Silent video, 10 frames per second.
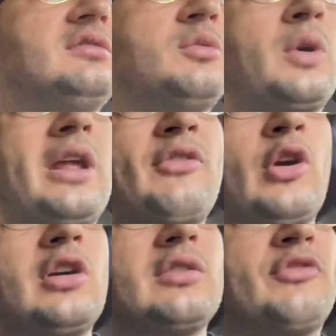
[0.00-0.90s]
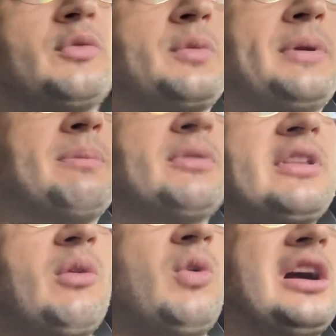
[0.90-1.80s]
what I've heard from the people
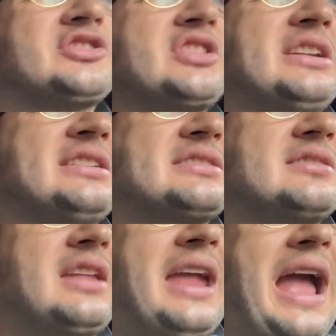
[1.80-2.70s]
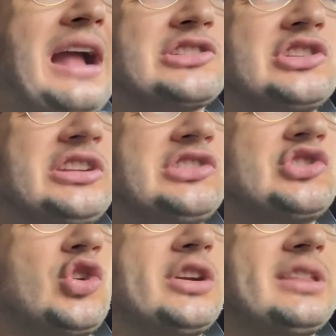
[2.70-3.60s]
that watch these, they actually
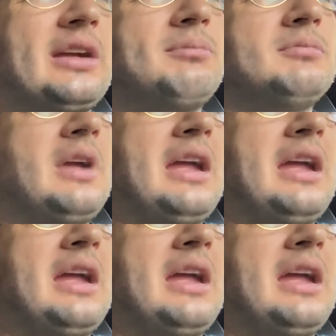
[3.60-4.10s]
enjoy them.